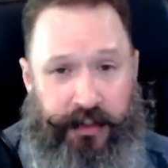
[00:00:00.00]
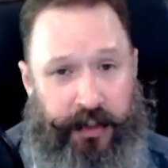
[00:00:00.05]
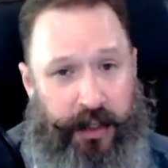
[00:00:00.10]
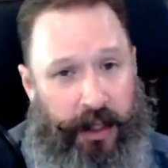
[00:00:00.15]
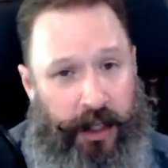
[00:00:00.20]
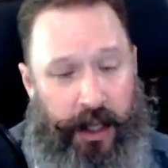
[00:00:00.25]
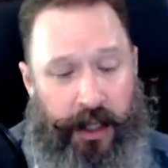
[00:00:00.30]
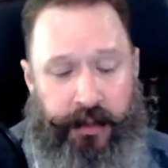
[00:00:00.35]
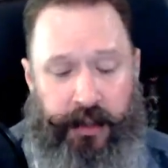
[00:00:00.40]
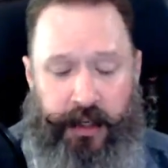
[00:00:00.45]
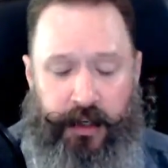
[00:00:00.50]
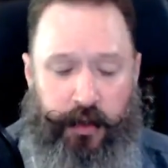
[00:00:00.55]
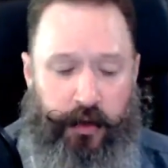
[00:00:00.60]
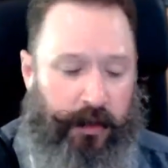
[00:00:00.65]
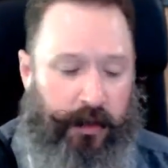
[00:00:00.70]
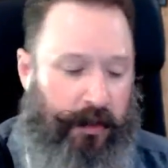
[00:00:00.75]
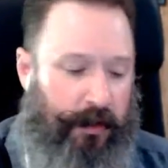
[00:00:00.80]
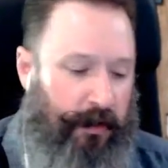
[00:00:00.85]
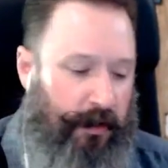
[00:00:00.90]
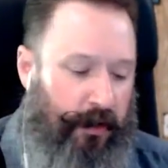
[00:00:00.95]
And then you
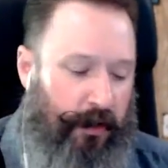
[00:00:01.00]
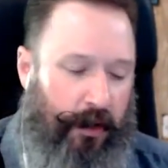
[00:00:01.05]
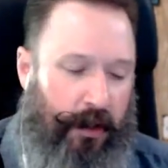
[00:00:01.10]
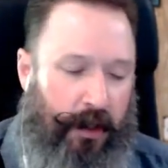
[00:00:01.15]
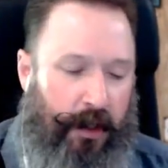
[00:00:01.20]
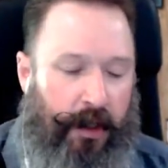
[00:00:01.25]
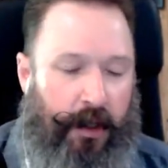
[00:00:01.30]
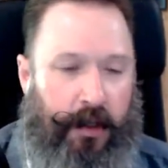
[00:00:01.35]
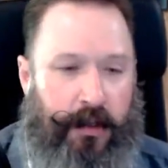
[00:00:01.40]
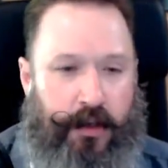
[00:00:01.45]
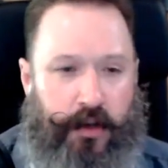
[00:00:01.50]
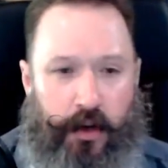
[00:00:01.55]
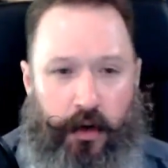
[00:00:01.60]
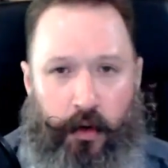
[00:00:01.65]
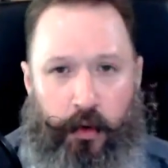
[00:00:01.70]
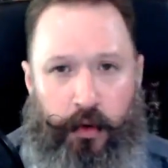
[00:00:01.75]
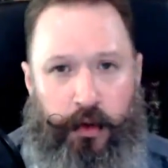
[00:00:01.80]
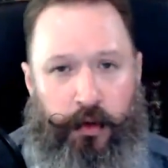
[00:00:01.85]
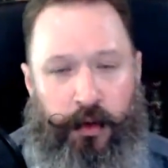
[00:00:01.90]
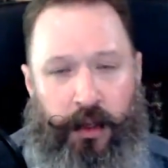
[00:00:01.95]
can,
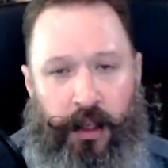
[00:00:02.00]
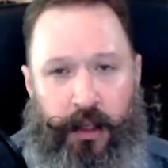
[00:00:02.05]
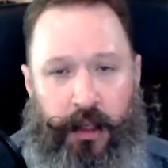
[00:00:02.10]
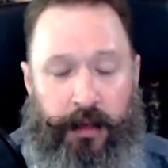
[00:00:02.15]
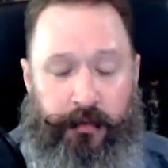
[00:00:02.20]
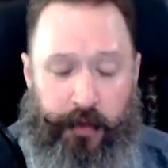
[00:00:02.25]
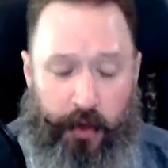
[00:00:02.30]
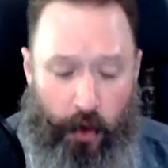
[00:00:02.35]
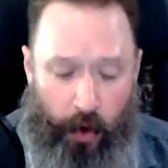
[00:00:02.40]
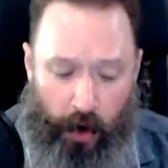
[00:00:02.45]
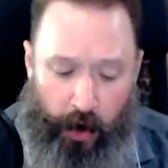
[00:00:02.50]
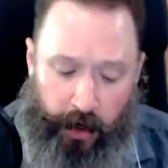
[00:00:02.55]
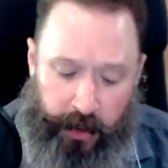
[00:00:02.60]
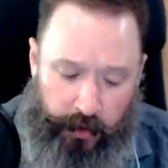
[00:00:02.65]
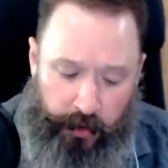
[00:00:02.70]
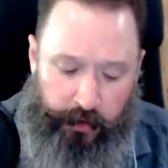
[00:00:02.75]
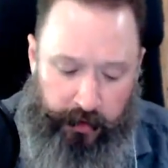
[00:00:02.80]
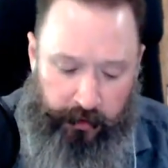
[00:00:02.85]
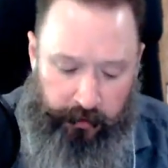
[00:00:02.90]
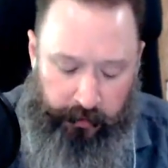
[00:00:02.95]
if you are
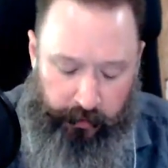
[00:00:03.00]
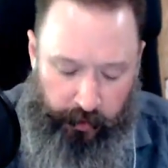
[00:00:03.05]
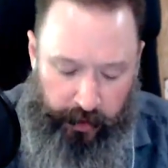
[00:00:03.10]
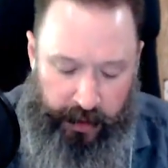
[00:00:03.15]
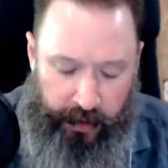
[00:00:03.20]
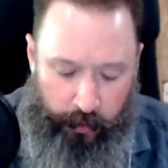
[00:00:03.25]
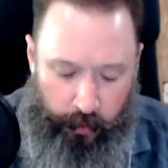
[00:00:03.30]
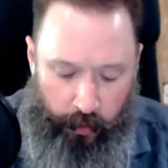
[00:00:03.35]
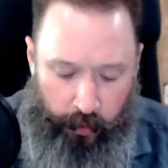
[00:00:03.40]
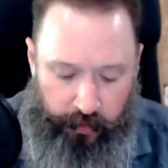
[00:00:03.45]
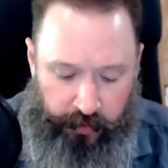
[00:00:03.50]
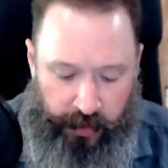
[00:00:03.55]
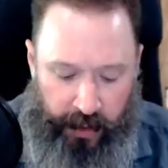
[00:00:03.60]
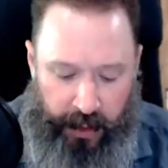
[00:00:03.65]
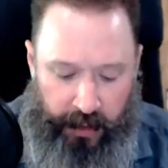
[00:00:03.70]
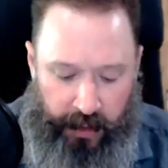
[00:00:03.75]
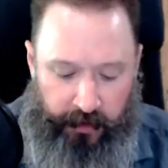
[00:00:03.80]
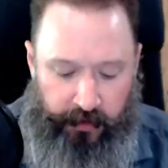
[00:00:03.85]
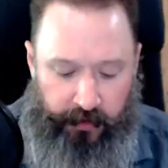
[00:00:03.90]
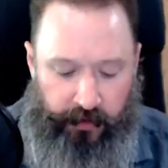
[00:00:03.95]
using free
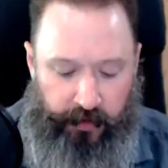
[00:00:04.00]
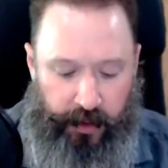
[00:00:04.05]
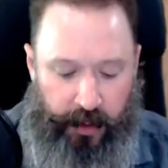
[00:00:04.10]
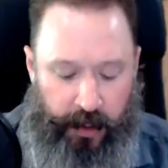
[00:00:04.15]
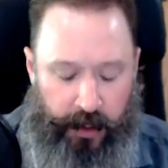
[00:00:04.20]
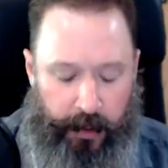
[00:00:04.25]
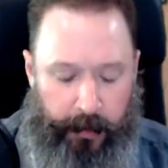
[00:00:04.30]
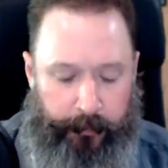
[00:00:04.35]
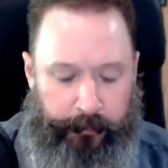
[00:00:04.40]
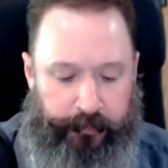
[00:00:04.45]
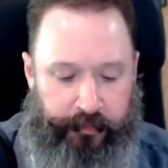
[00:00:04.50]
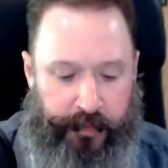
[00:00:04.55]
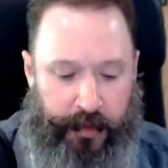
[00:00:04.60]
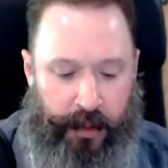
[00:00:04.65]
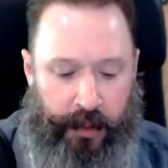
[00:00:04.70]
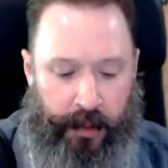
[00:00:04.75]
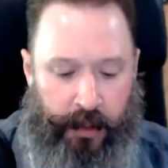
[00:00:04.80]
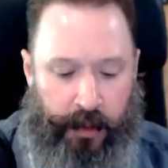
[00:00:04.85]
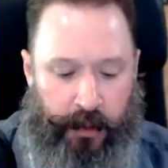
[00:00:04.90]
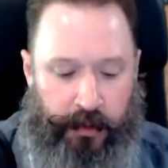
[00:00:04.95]
sites,
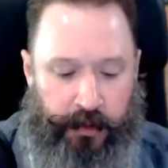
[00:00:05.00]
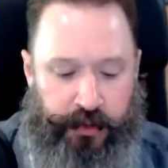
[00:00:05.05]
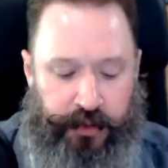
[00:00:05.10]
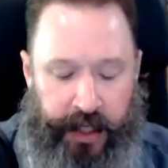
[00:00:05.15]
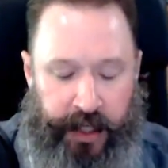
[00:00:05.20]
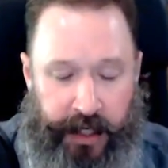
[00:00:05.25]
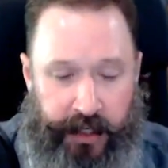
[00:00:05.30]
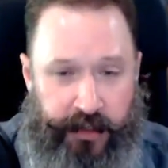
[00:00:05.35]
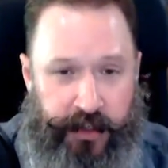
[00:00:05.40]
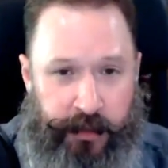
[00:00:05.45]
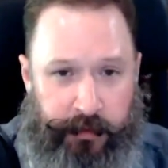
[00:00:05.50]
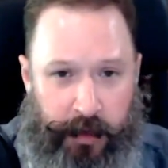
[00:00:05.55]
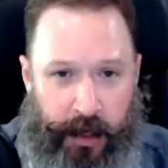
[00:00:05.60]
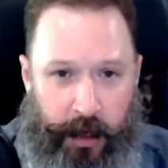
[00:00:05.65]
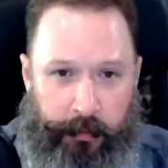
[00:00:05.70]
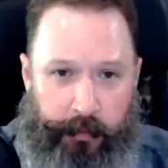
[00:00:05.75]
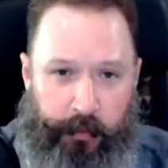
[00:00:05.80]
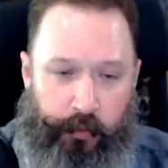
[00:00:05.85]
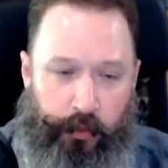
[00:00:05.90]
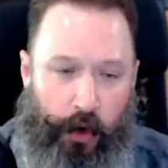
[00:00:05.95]
change them
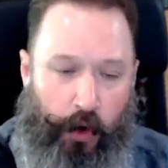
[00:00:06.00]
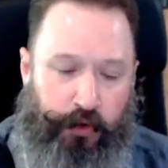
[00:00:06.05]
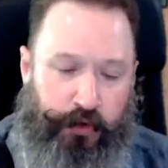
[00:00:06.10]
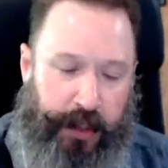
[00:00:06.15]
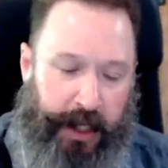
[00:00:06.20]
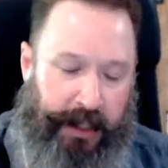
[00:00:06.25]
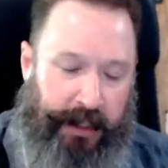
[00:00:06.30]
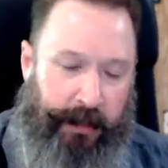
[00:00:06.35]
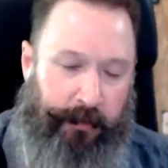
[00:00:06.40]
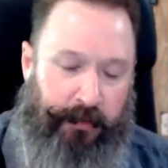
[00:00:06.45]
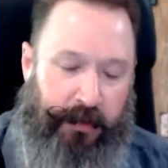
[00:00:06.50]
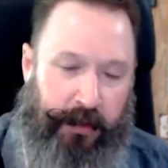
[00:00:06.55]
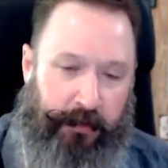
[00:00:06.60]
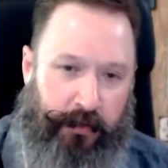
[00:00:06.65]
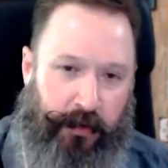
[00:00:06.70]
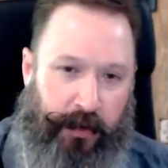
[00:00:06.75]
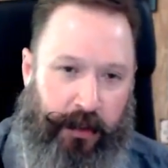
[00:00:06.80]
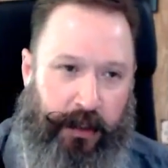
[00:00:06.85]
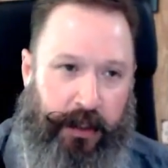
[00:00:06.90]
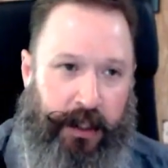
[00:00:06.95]
up, rotate them
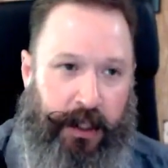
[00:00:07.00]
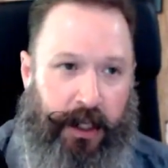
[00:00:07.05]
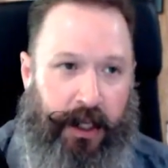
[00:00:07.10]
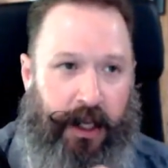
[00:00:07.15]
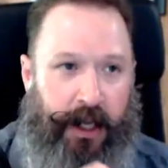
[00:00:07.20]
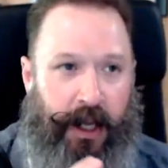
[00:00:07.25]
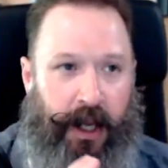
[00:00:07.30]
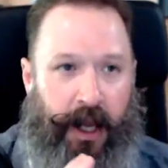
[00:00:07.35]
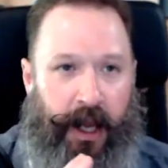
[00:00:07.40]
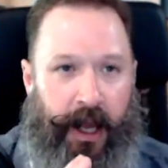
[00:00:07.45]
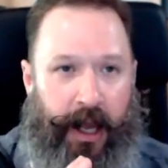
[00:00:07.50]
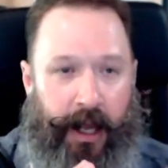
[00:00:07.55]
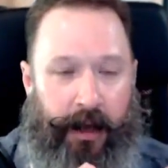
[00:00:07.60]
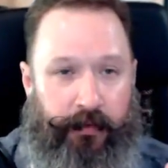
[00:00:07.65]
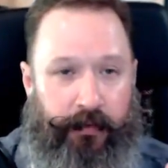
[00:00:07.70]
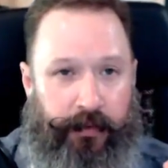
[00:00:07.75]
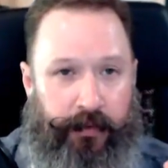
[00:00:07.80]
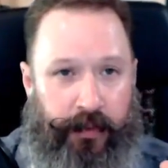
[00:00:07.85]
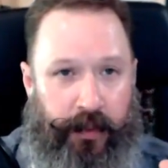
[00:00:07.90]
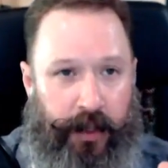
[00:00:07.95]
differently,
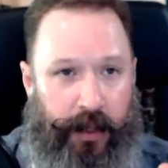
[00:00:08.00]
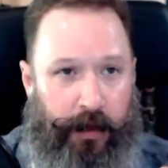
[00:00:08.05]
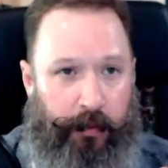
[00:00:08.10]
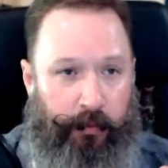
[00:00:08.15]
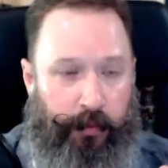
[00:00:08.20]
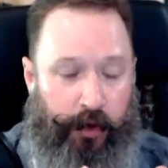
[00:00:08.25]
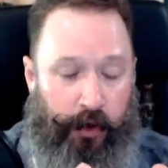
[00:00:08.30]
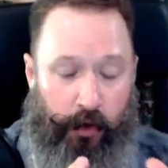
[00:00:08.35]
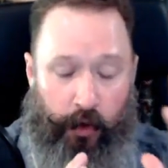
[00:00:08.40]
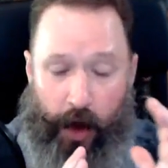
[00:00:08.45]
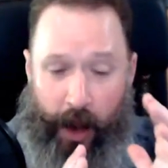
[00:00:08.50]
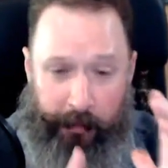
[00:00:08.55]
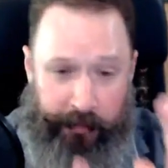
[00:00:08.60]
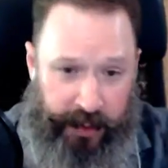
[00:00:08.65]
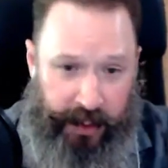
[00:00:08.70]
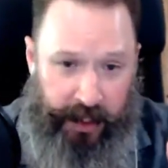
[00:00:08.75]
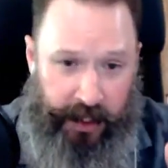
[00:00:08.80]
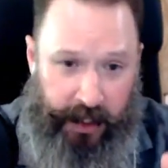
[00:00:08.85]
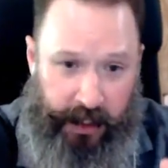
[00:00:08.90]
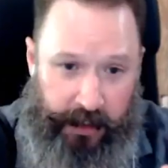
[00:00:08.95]
have them
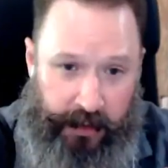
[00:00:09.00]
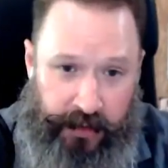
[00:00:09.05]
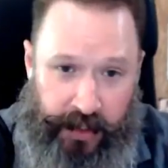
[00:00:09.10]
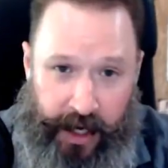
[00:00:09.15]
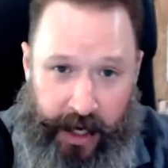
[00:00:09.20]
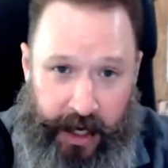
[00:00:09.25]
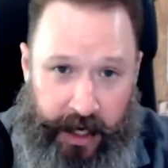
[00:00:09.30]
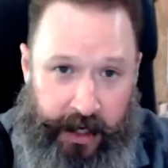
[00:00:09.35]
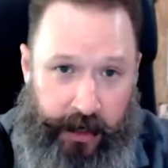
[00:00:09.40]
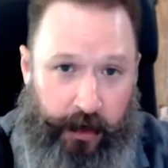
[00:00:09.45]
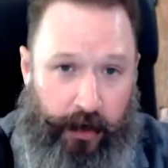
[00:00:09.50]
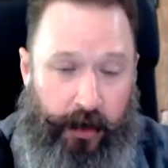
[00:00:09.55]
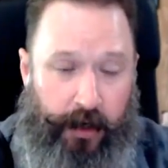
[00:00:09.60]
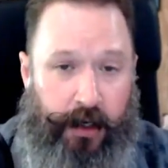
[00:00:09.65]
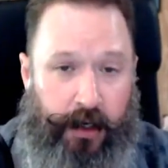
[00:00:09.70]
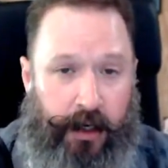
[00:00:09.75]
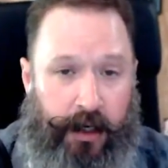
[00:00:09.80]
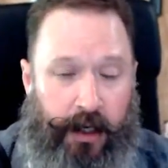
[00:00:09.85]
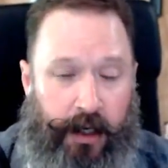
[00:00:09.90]
cropped in tighter.